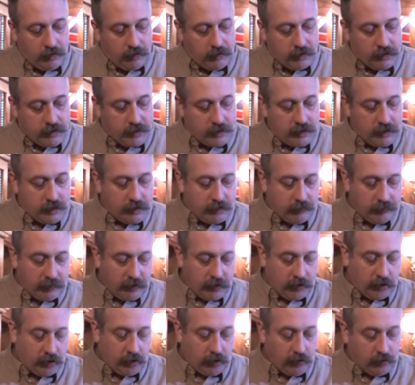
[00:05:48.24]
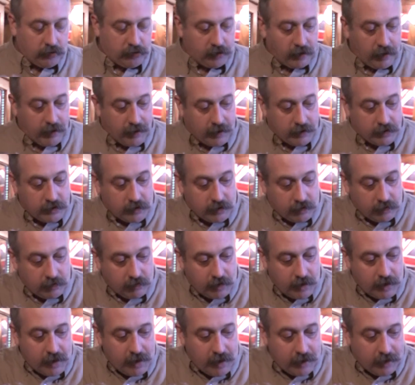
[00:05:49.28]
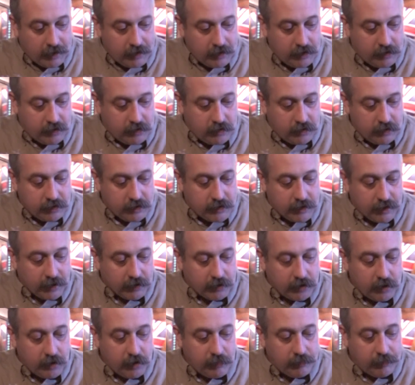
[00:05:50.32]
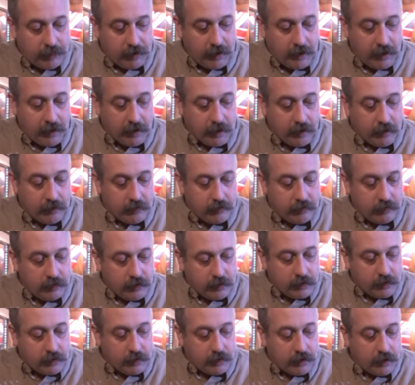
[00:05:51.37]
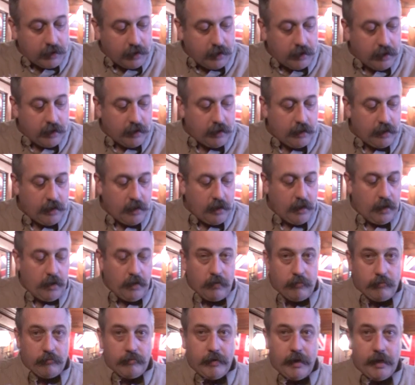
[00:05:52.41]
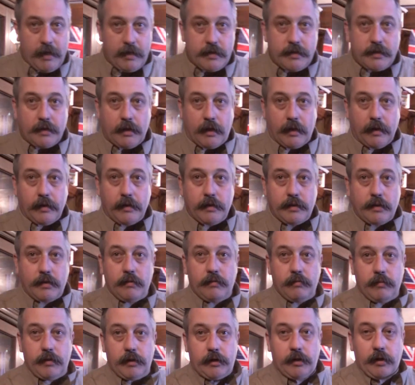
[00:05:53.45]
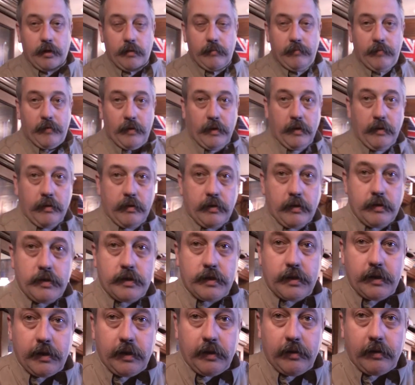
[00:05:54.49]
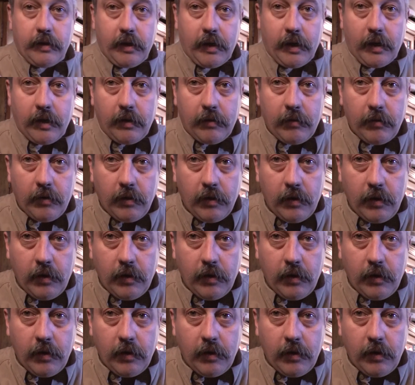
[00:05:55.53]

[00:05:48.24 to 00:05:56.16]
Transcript: can see something charging at you. And it does actually appear that the rear sight, which hopefully you can see there,